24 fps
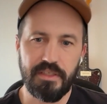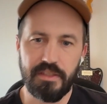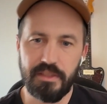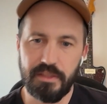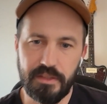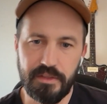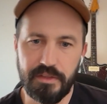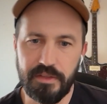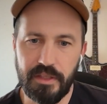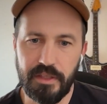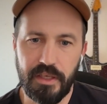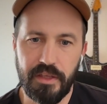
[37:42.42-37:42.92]

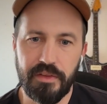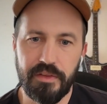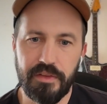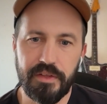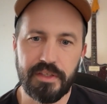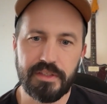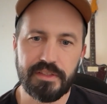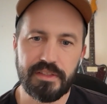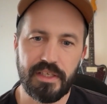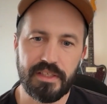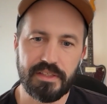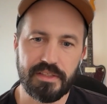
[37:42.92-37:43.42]
in
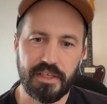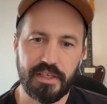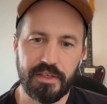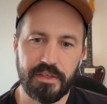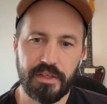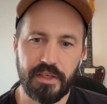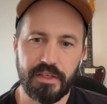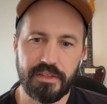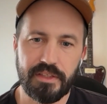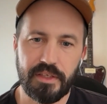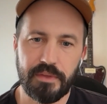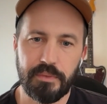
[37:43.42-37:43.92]
this as I
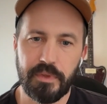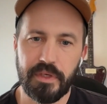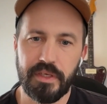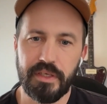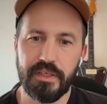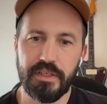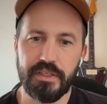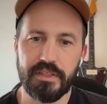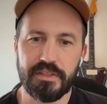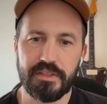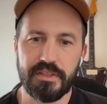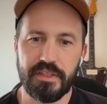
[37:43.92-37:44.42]
read
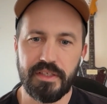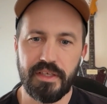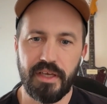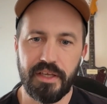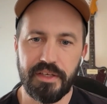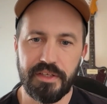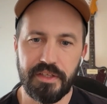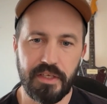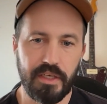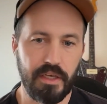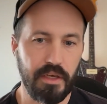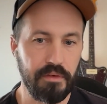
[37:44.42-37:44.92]
is the
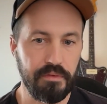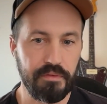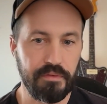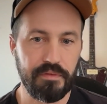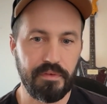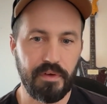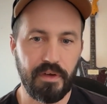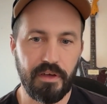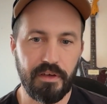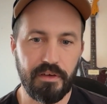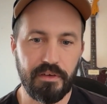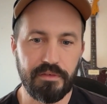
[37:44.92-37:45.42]
idea
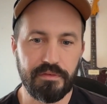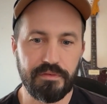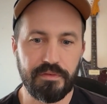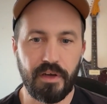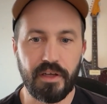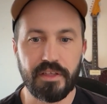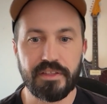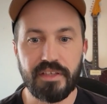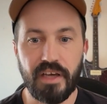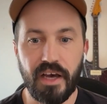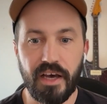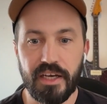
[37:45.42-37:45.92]
of
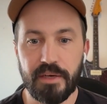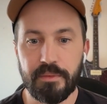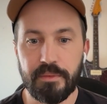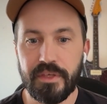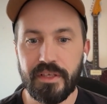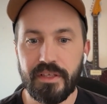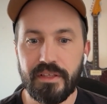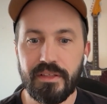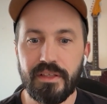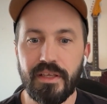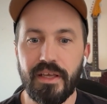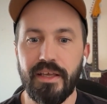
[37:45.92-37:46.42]

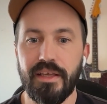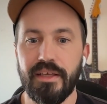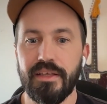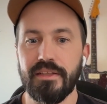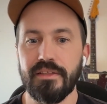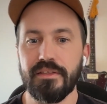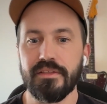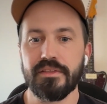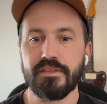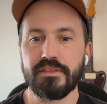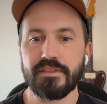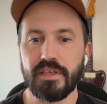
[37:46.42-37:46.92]
autonomy
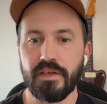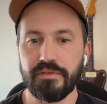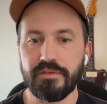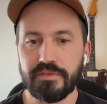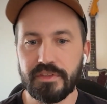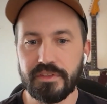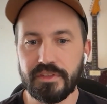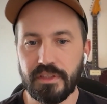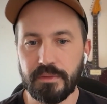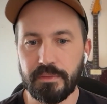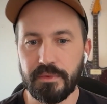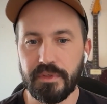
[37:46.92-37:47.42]
and
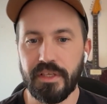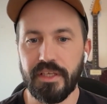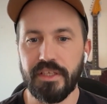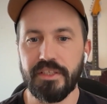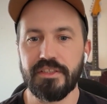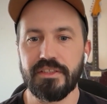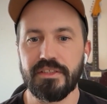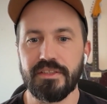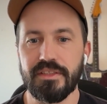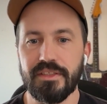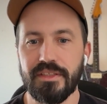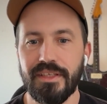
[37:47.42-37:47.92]

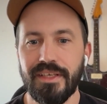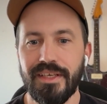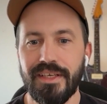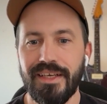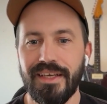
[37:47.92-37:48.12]
self-determination,